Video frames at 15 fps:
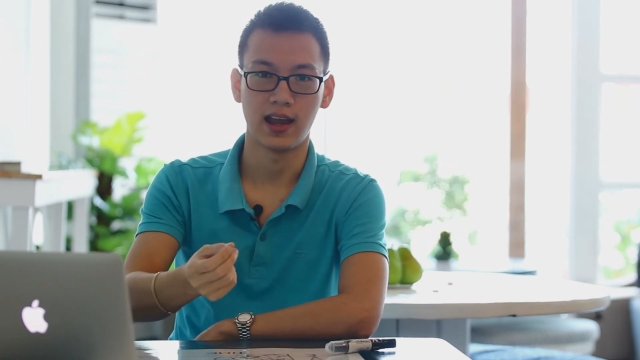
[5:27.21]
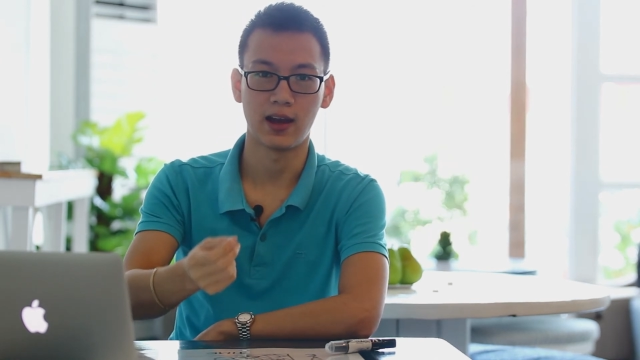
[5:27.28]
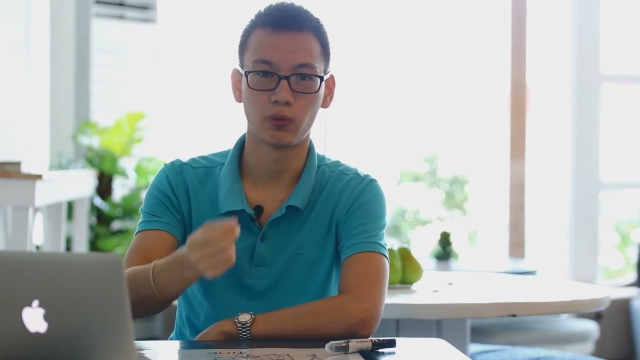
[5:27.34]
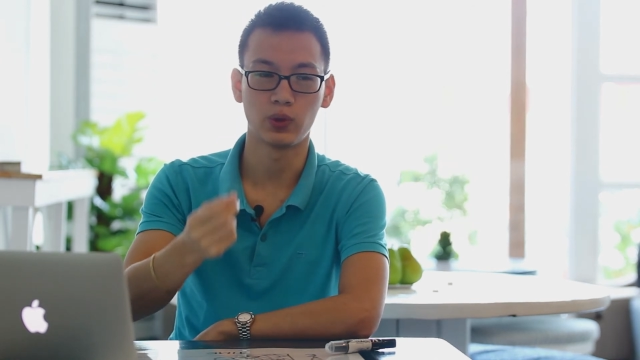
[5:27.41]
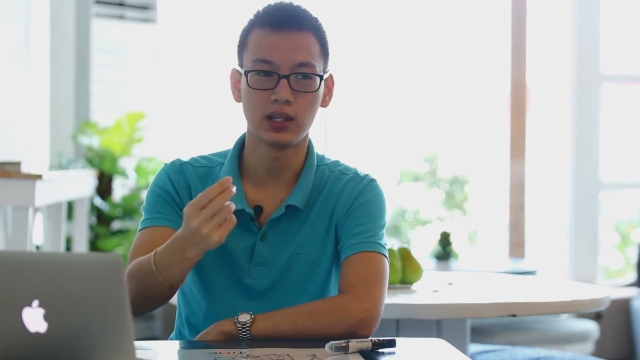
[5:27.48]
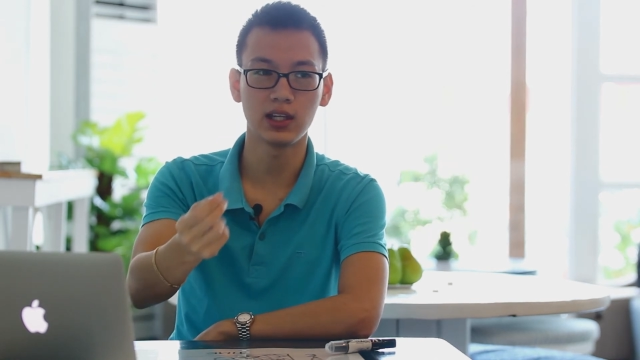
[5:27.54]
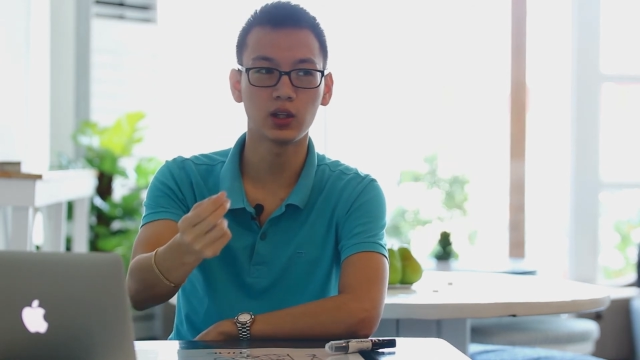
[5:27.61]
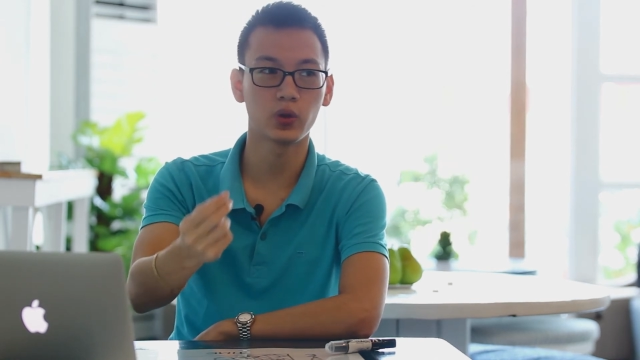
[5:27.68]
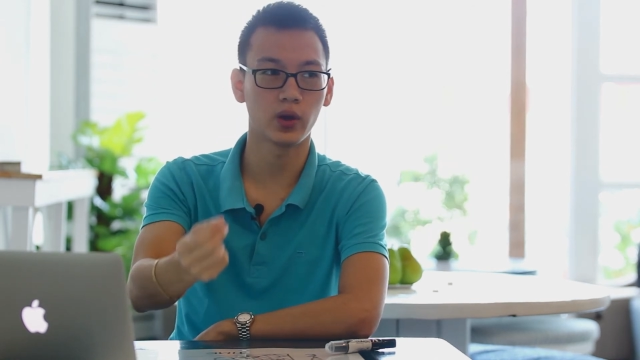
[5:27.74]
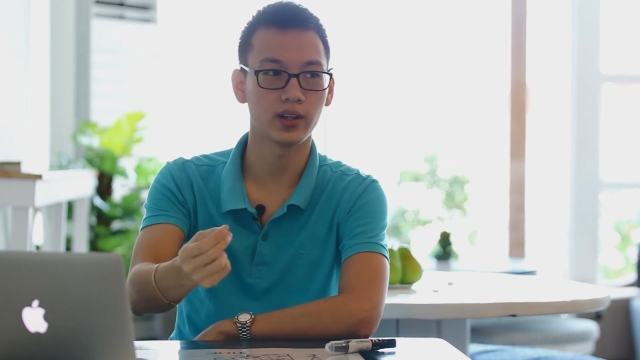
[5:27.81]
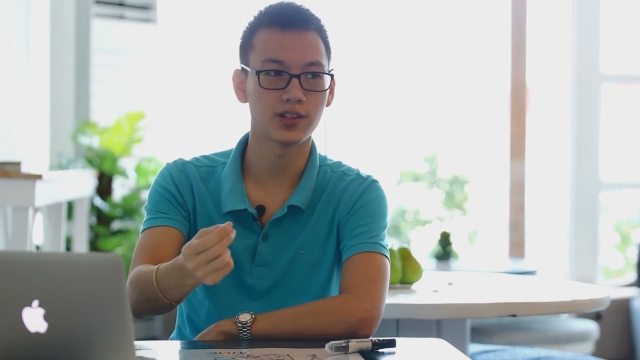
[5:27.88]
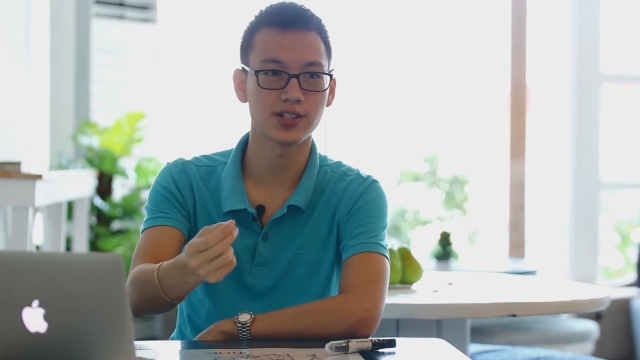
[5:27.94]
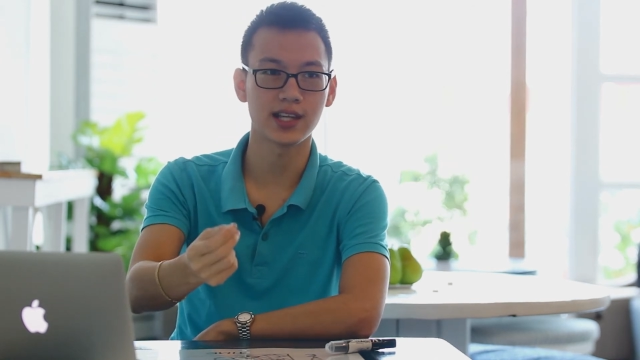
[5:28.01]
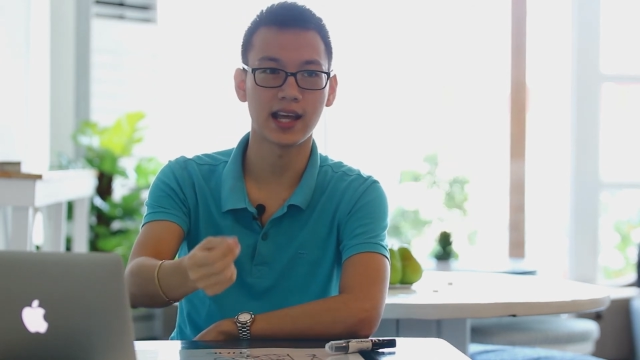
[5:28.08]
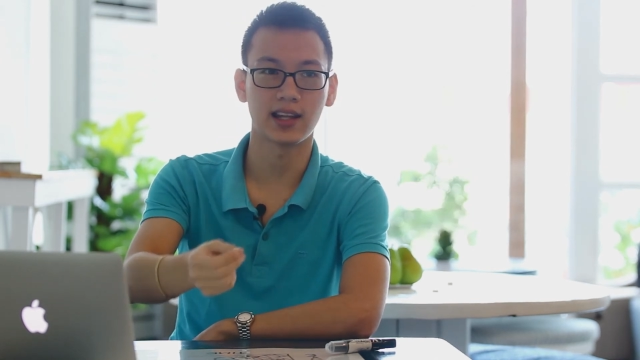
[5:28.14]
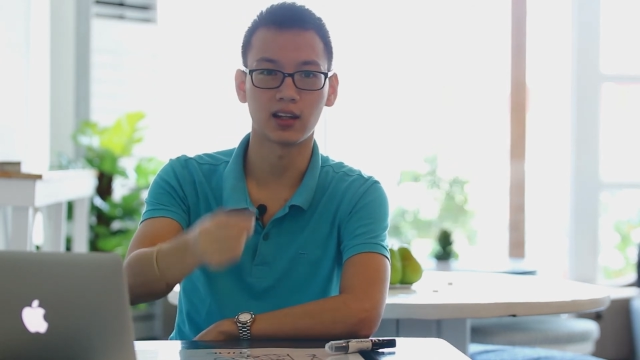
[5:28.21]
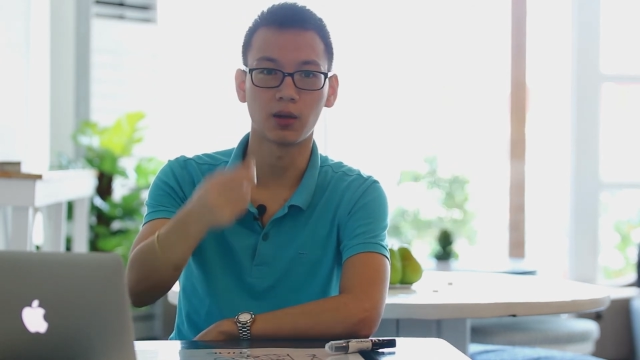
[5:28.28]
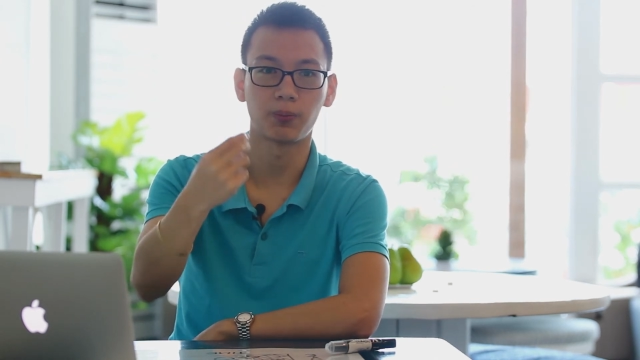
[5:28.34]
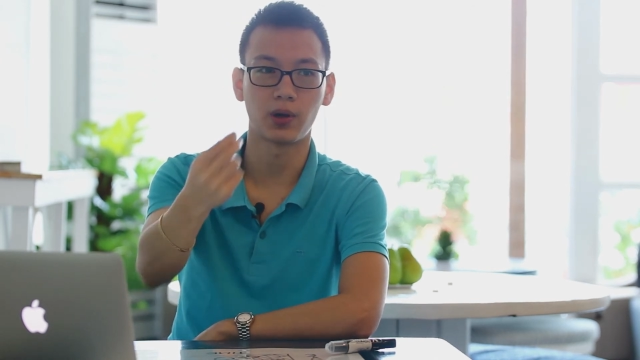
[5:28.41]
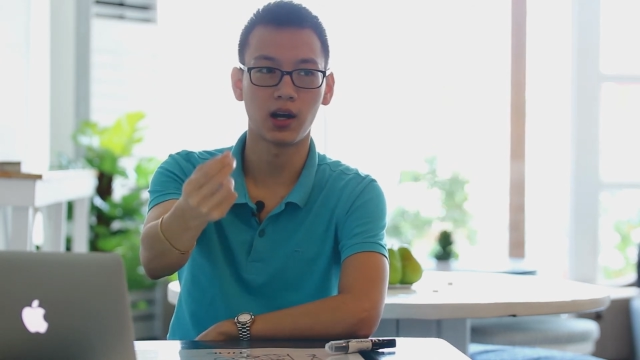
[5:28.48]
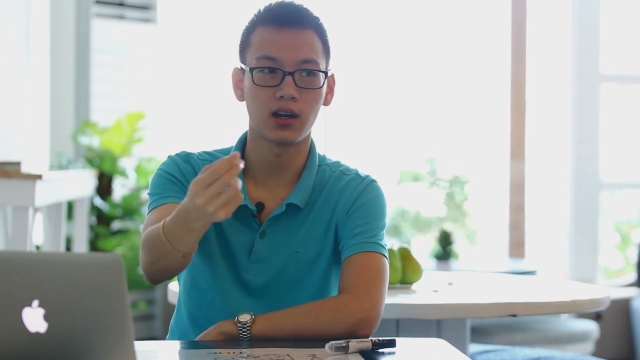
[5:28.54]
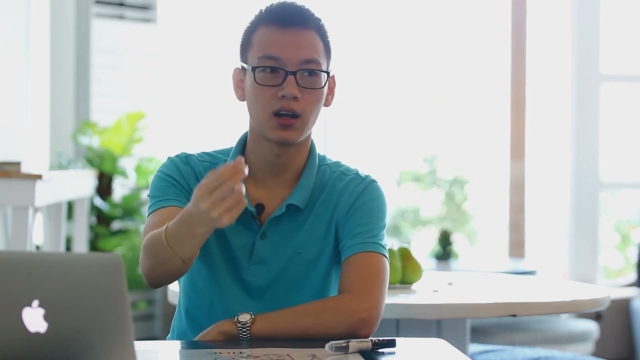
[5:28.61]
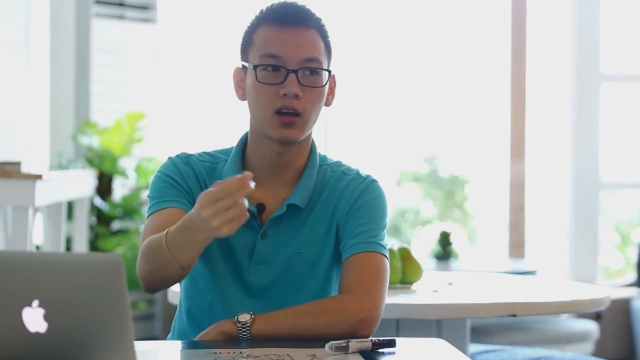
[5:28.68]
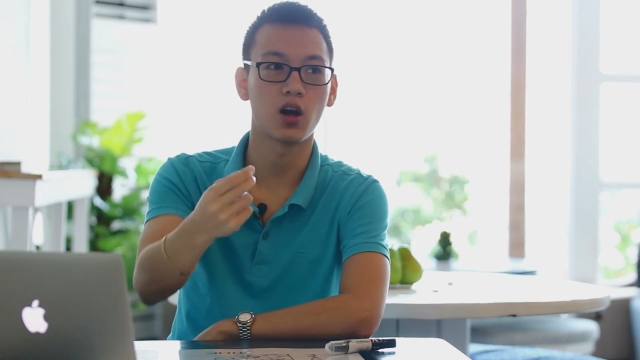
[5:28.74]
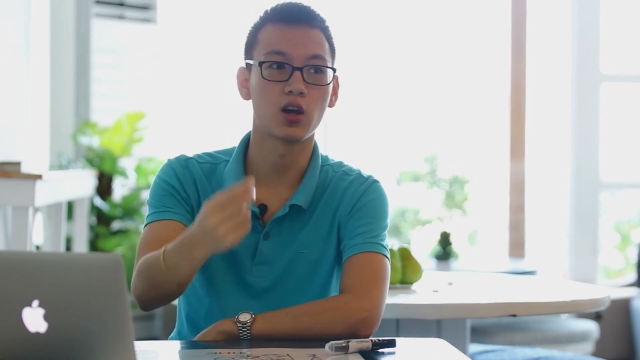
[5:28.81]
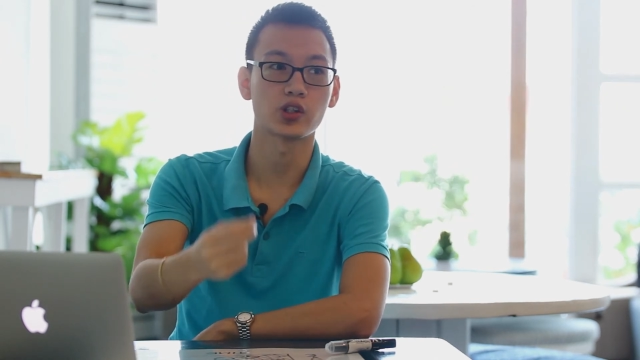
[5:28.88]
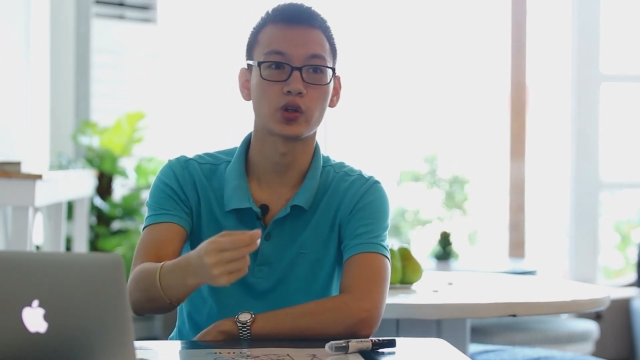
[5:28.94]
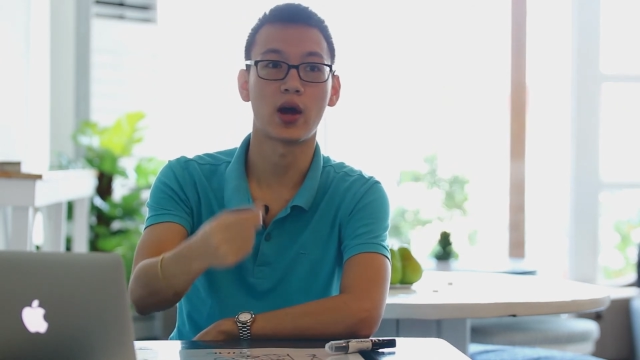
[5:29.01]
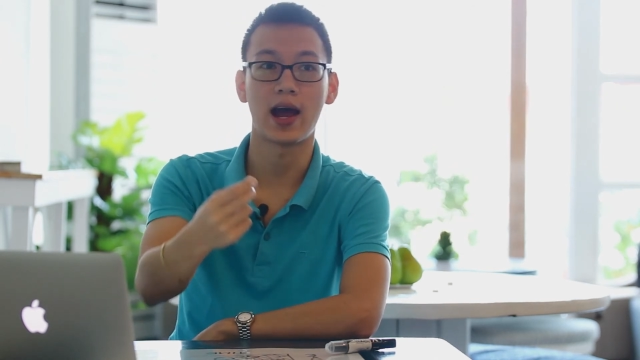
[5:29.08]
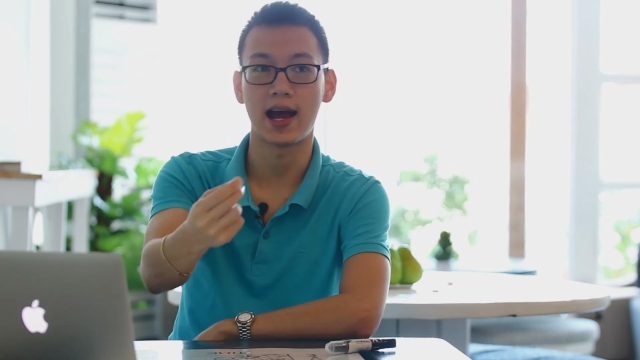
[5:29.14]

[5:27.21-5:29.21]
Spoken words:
And we need to understand that the product also